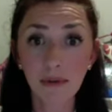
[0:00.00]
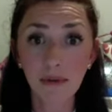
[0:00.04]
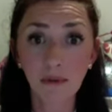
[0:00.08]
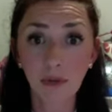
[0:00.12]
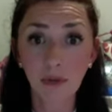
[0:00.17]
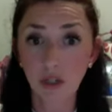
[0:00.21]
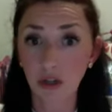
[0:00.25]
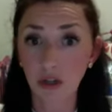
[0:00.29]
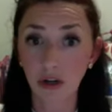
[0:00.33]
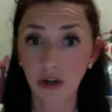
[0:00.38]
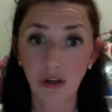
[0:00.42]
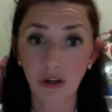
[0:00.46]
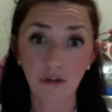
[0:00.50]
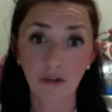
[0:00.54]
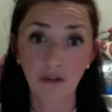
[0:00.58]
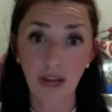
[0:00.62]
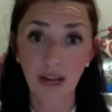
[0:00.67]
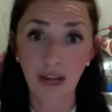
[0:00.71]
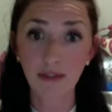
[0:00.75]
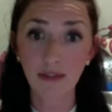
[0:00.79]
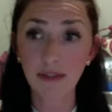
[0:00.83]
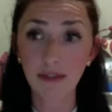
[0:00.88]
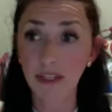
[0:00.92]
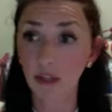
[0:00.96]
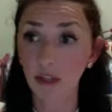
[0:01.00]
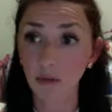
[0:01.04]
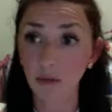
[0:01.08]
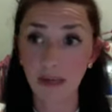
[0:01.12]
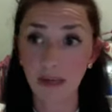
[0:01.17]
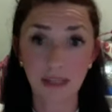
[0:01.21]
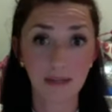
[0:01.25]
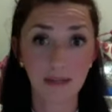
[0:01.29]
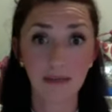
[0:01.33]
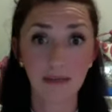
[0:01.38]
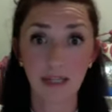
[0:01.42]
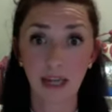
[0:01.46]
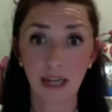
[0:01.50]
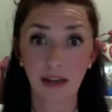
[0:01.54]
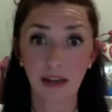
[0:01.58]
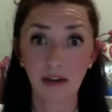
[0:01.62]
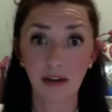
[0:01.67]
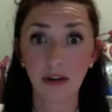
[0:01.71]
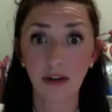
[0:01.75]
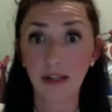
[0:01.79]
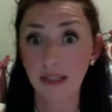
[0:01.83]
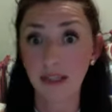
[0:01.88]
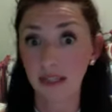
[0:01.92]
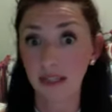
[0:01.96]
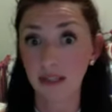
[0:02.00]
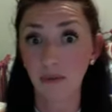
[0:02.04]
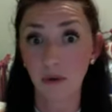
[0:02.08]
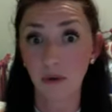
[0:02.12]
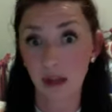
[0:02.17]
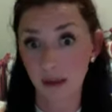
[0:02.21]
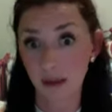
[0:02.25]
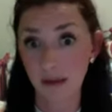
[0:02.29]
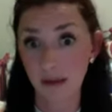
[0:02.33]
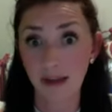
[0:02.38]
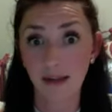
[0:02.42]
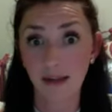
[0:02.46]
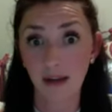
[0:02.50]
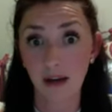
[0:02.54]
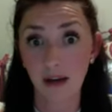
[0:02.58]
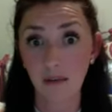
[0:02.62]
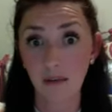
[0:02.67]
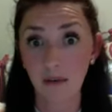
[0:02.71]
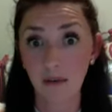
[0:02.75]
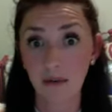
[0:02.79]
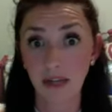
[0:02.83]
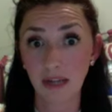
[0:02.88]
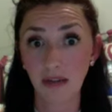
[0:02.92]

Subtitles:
which are your faves, and you mix them together because that's one of the best combos